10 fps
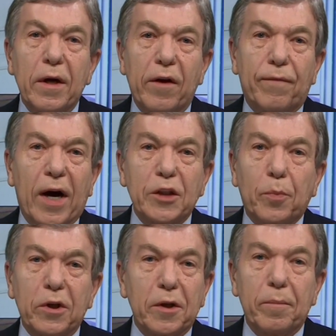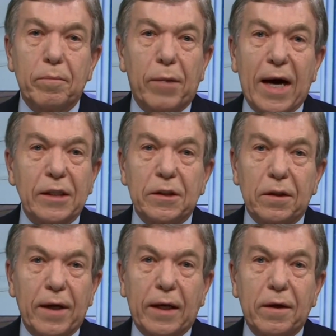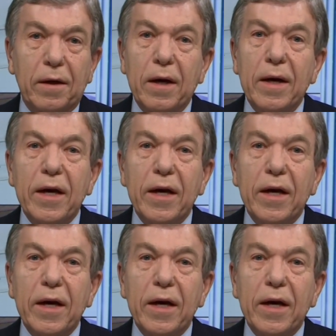If Vice President Biden's elected,